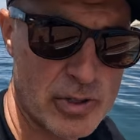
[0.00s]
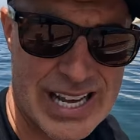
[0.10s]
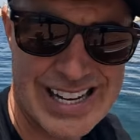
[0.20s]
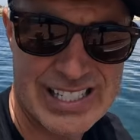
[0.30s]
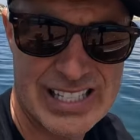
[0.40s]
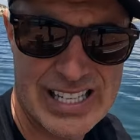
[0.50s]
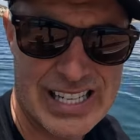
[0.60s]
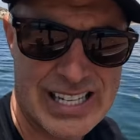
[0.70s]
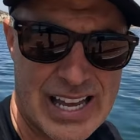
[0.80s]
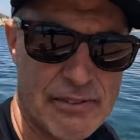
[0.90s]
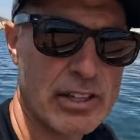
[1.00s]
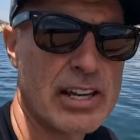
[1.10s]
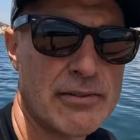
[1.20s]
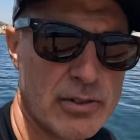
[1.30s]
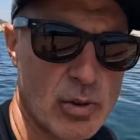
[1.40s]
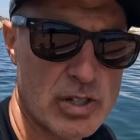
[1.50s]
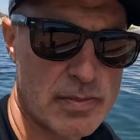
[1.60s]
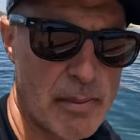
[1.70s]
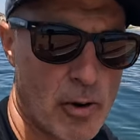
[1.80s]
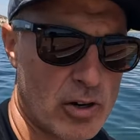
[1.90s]
was actually heavily influenced
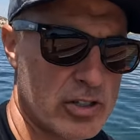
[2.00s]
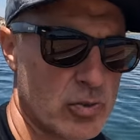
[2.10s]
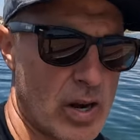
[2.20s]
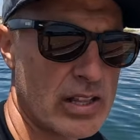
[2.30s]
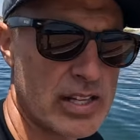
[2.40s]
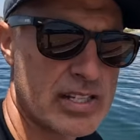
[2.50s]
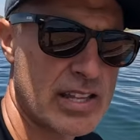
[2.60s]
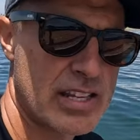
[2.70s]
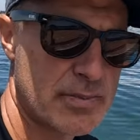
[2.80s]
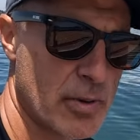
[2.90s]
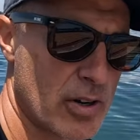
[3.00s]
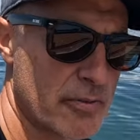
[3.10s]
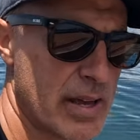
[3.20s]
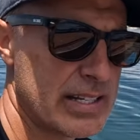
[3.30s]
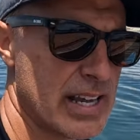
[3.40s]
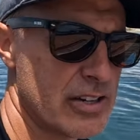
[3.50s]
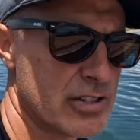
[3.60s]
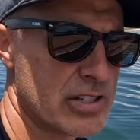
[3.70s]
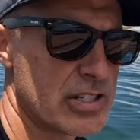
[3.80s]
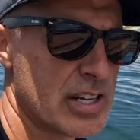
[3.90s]
by Marcus Aurelius in this book of
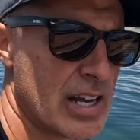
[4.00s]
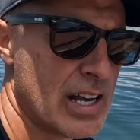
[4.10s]
meditations